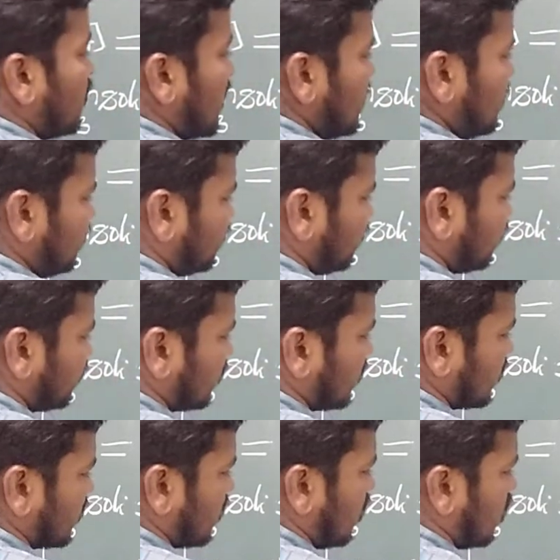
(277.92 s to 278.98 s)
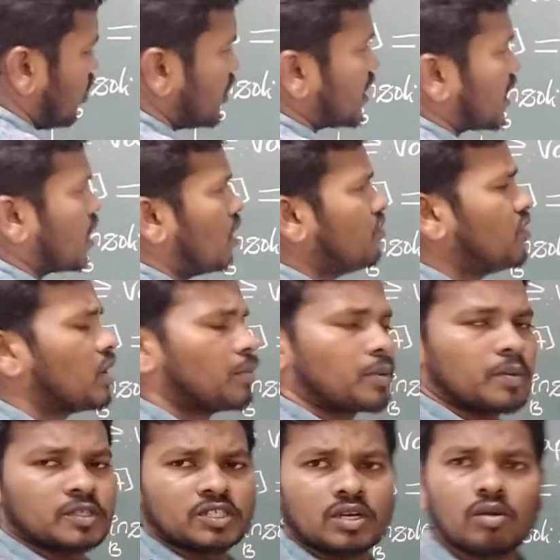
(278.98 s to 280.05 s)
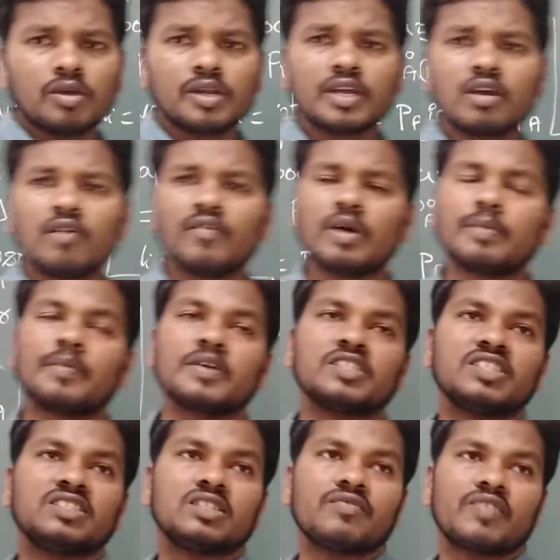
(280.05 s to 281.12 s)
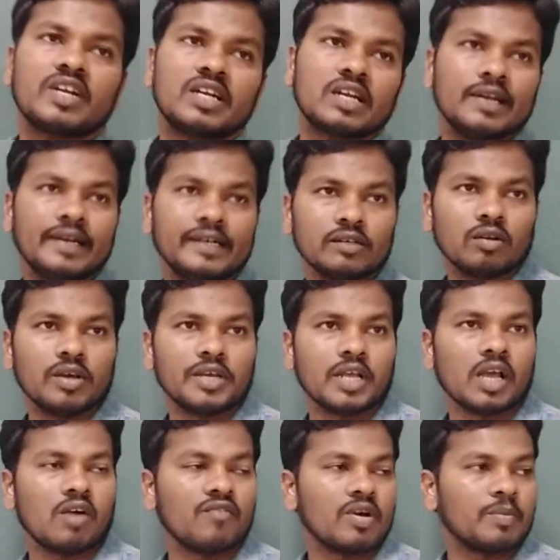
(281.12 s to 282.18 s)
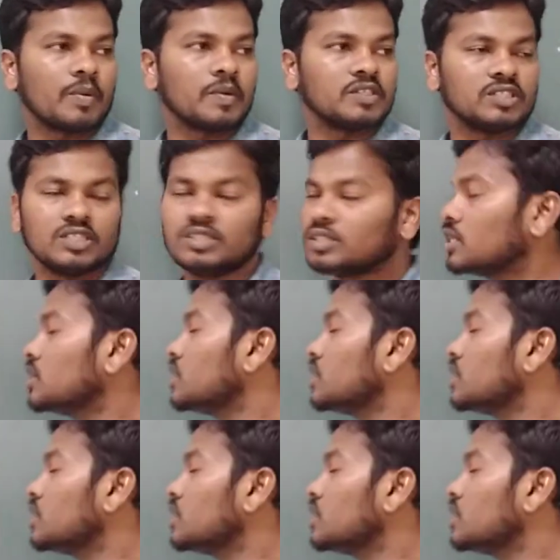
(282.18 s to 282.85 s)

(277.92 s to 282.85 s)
by lowering of vapor pressure. Lowering of vapor pressure is different, relative lowering of vapor pressure is